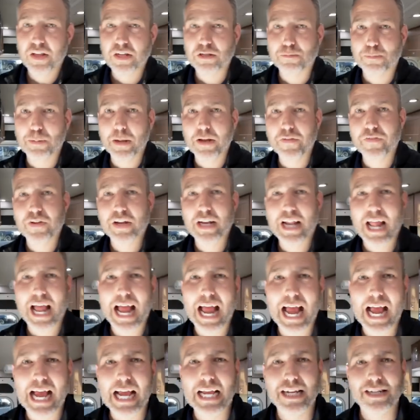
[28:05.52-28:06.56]
this pivot
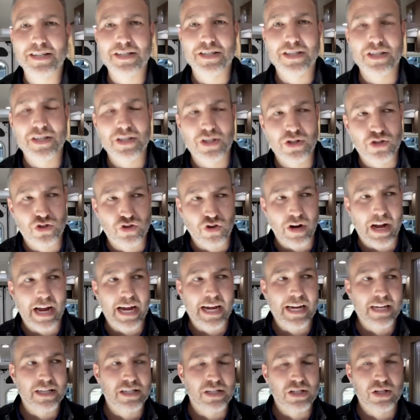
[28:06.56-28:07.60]
has the
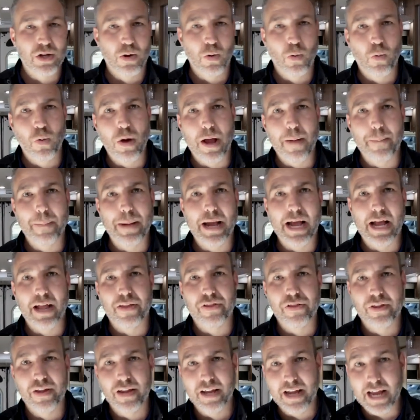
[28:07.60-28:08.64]
driest wet
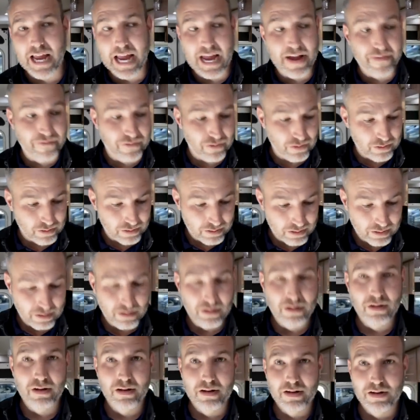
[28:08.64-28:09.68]
bath ever.
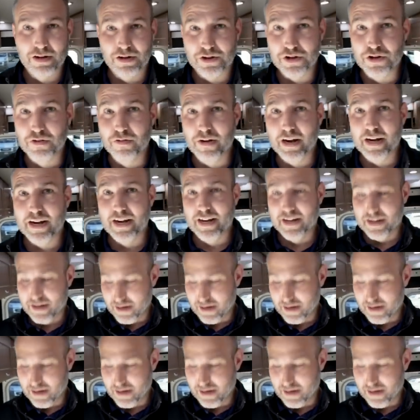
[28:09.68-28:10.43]
Right. You okay. ready